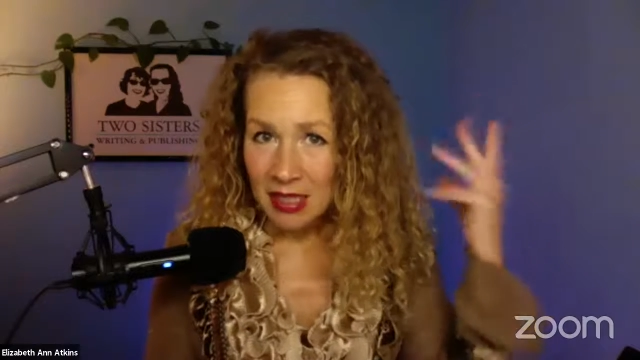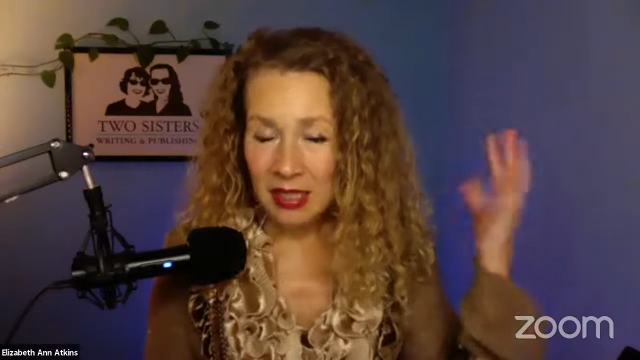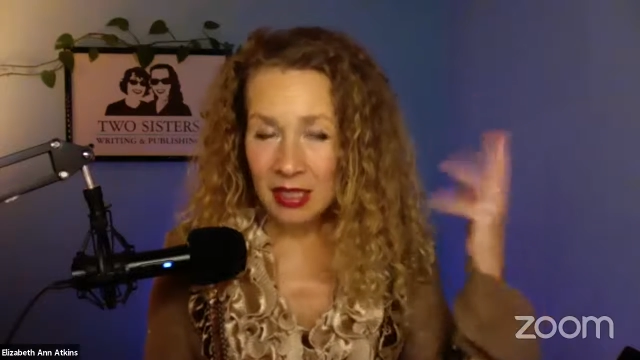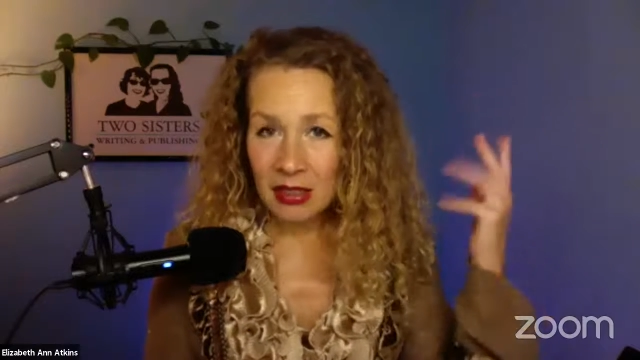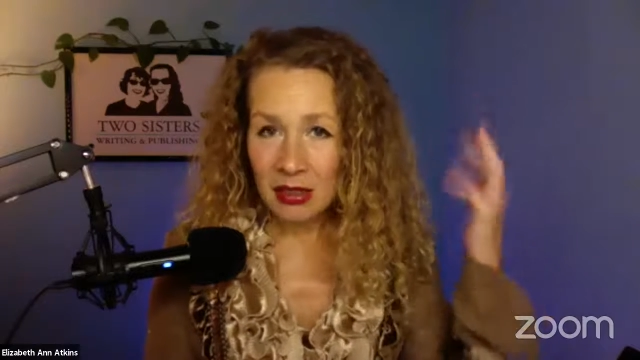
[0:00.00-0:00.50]

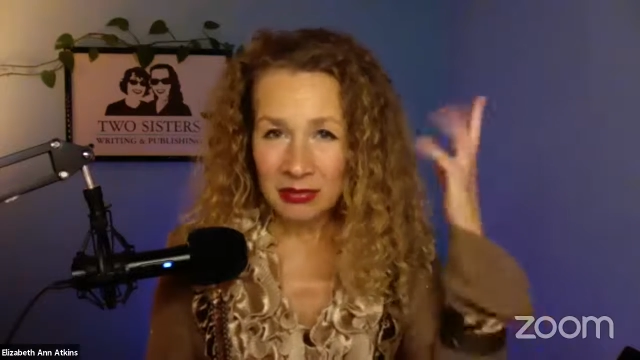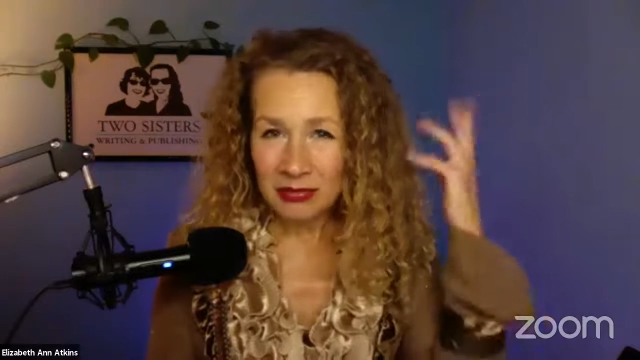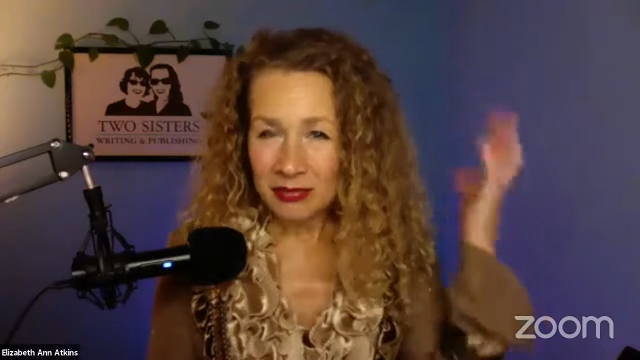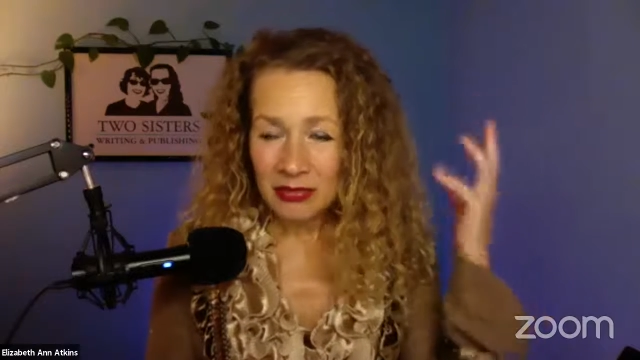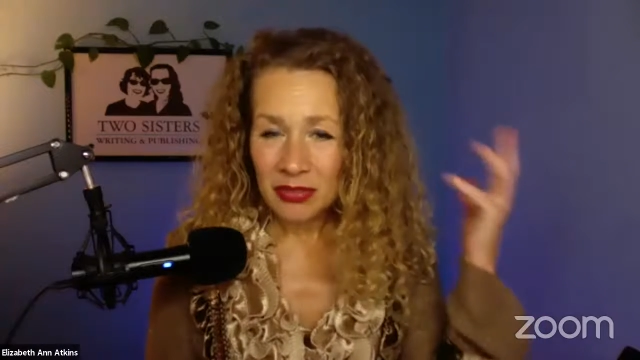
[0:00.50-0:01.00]
you know,
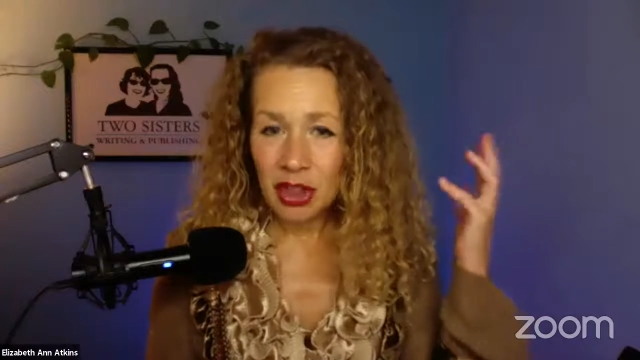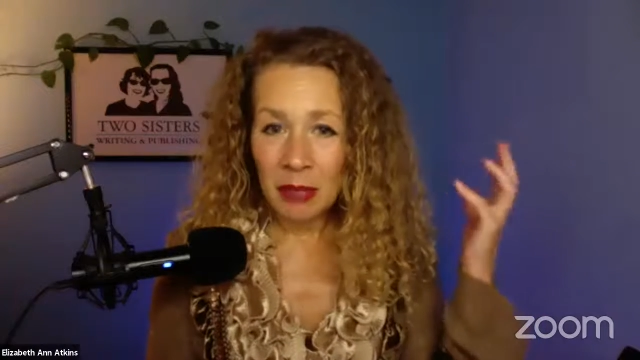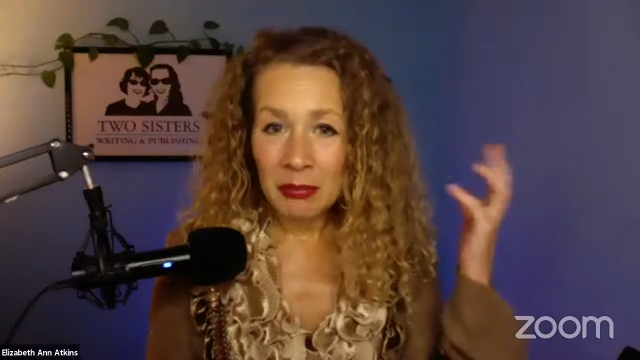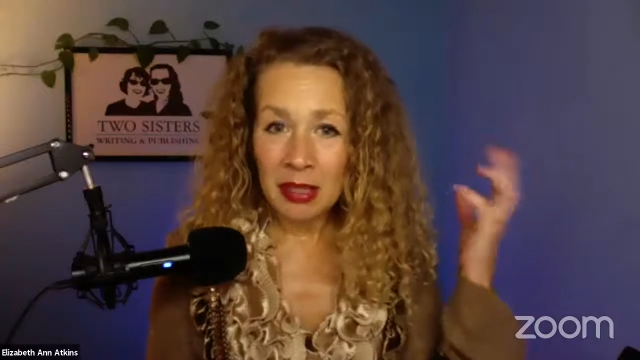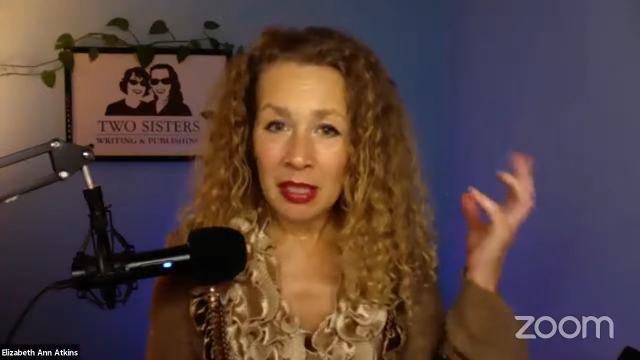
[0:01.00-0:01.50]

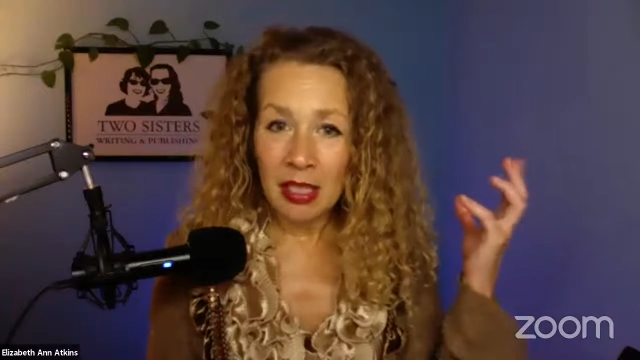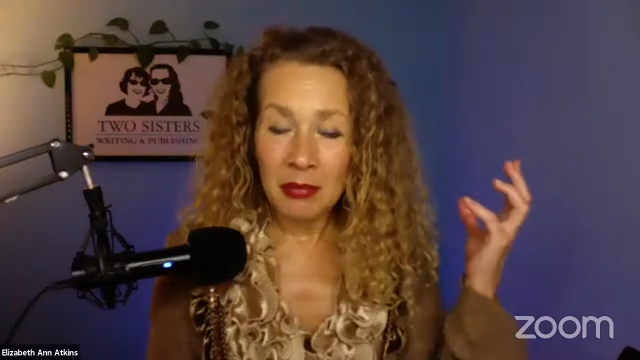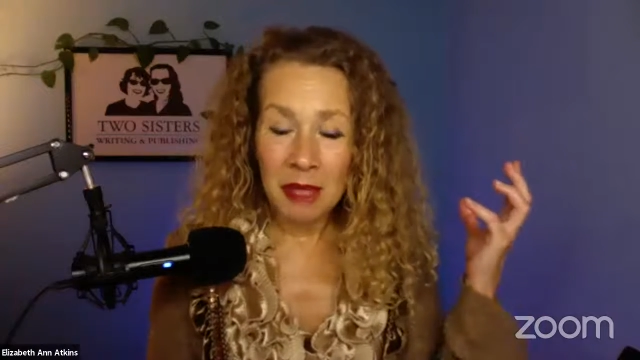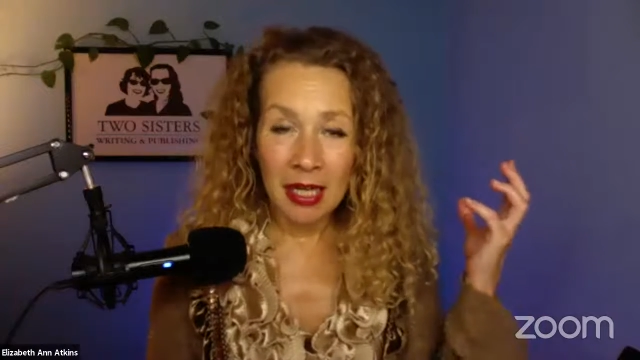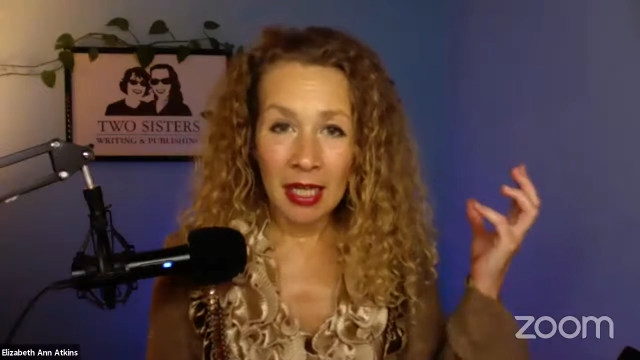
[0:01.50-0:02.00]
jumbling in
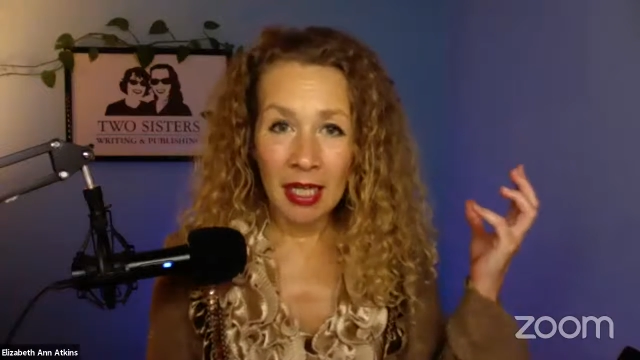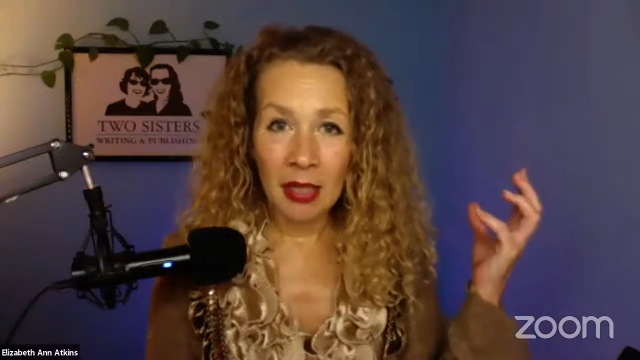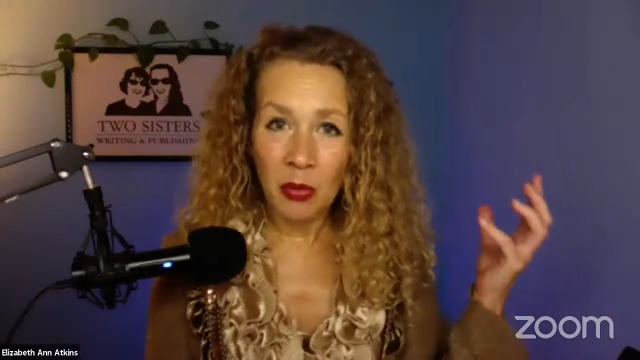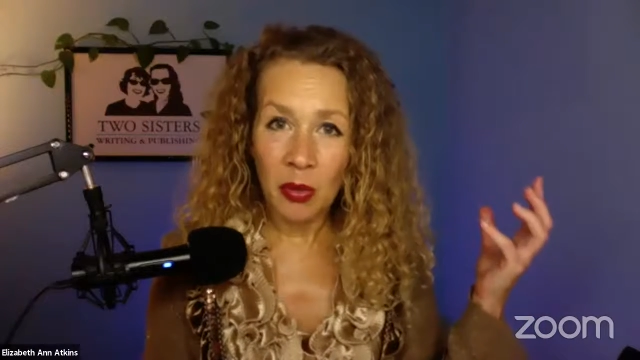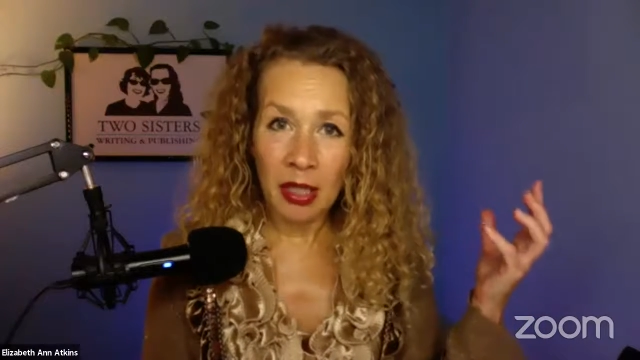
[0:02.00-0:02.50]
my head
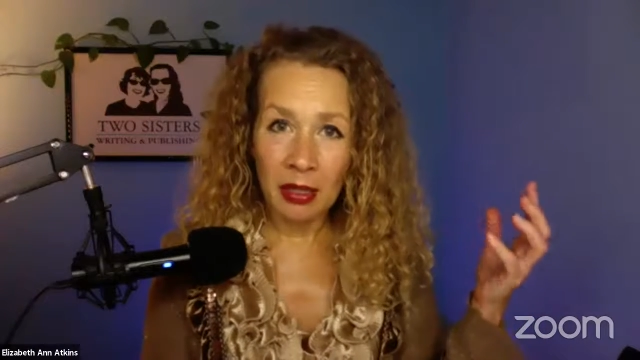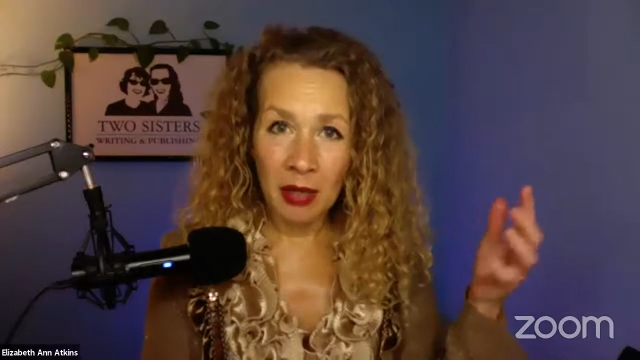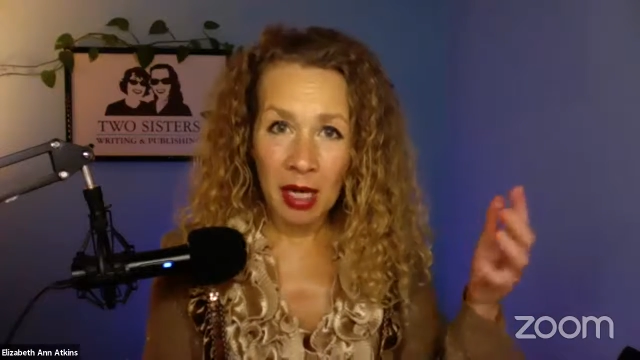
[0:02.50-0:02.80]
where